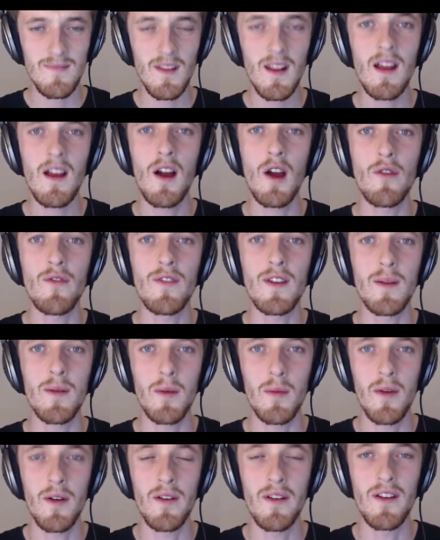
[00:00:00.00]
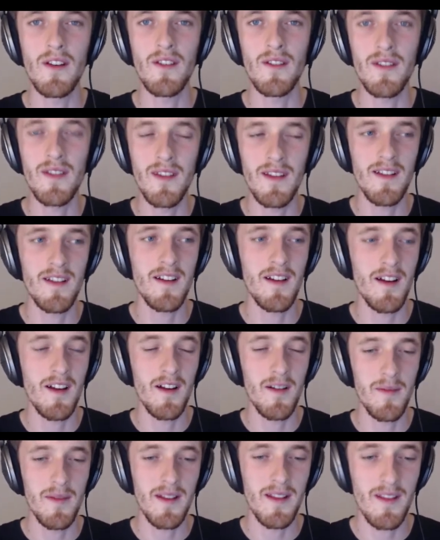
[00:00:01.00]
Hopefully we won't lose
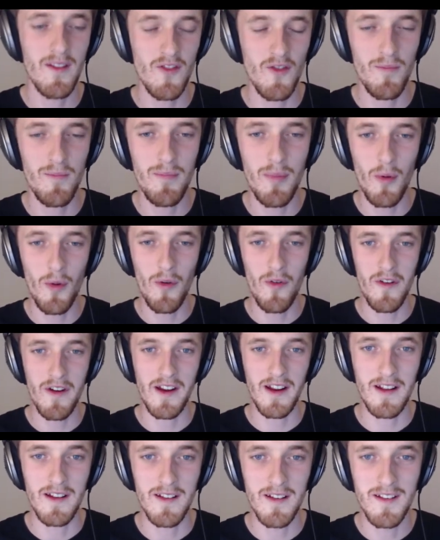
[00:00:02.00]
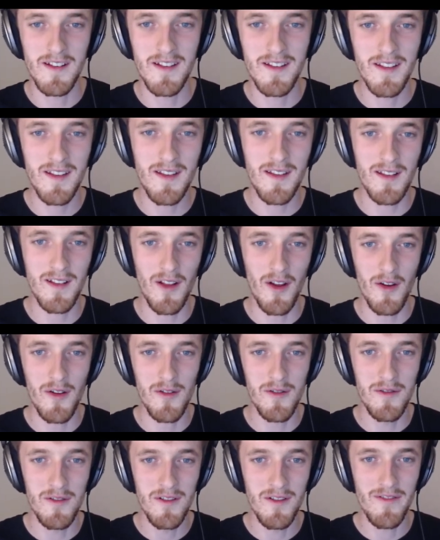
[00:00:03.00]
in such a boring, slow
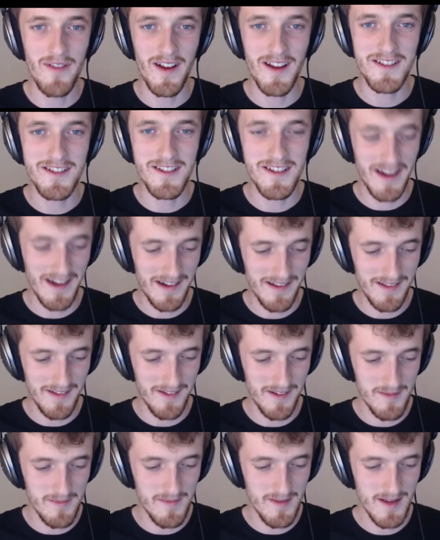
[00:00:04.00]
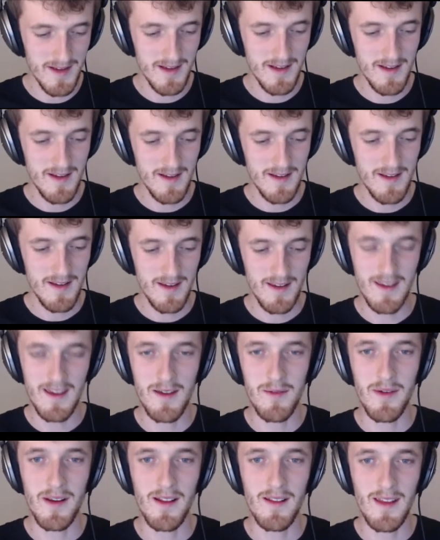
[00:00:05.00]
fashion next time.
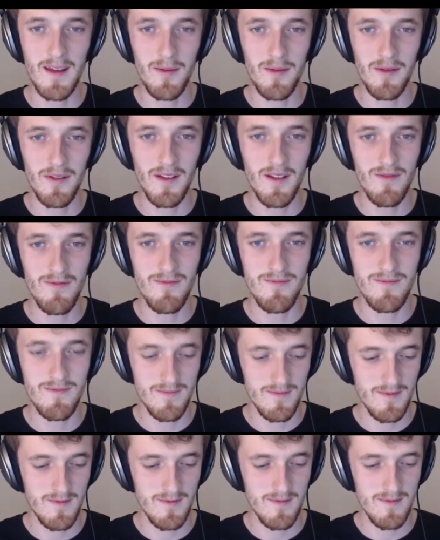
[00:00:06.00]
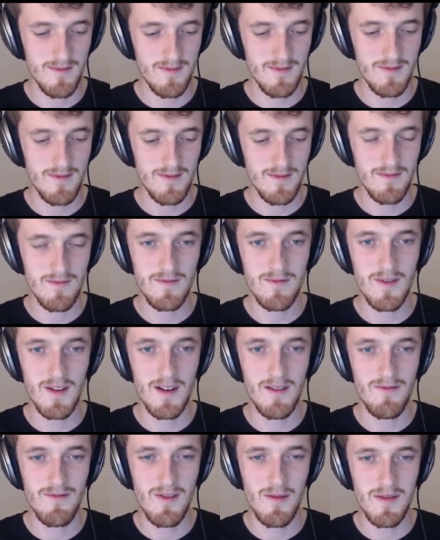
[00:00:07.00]
Yeah, we can see how this
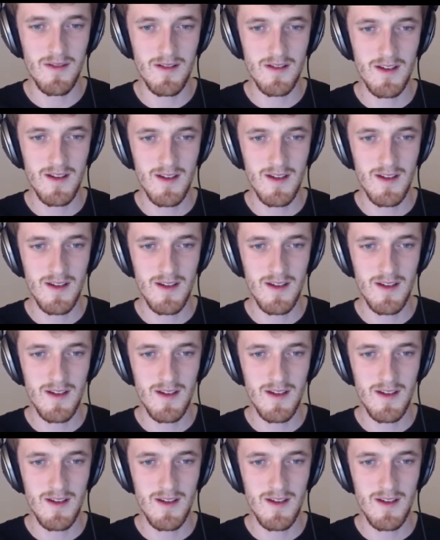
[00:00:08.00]
rubbish.